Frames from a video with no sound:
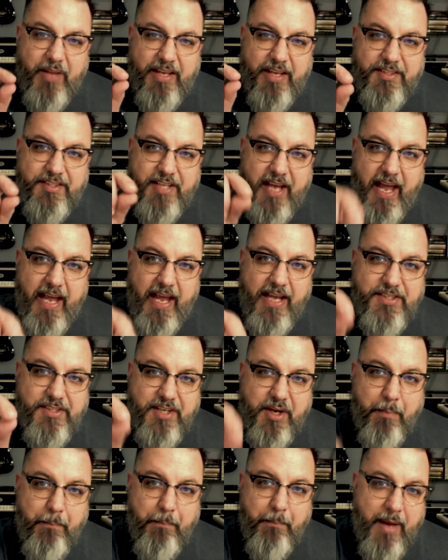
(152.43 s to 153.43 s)
It takes
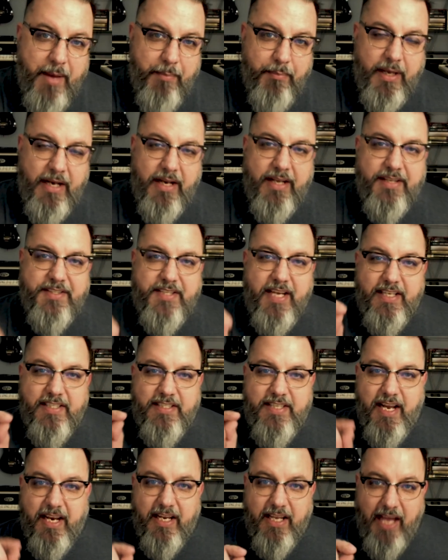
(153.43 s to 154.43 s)
commitment, it takes
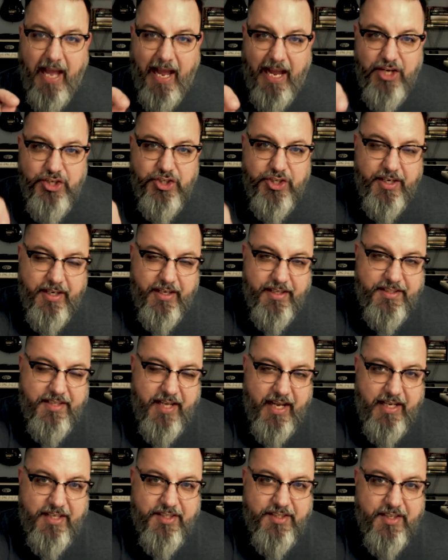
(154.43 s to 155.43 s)
dedication, it
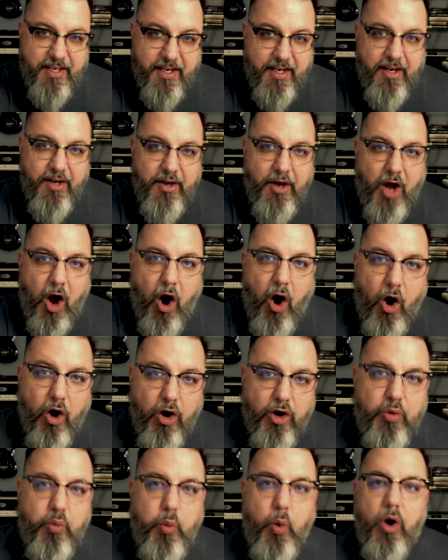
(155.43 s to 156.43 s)
takes
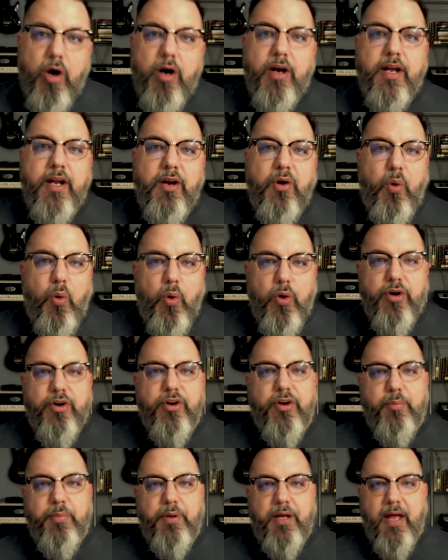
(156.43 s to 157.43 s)
hard work in order
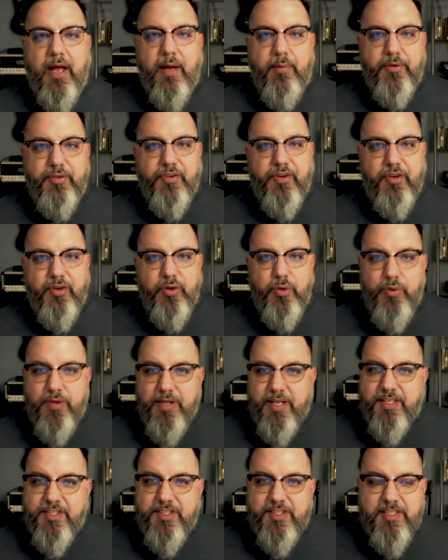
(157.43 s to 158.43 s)
to be able to do
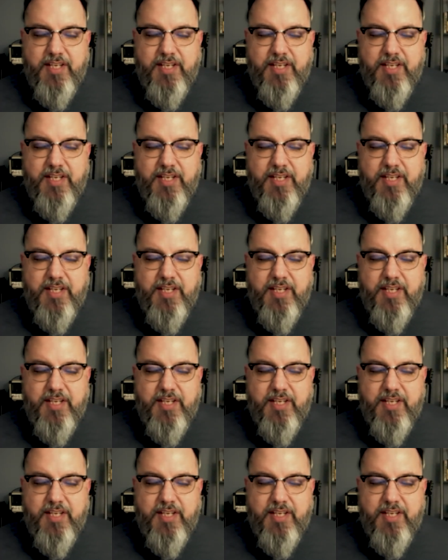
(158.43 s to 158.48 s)
this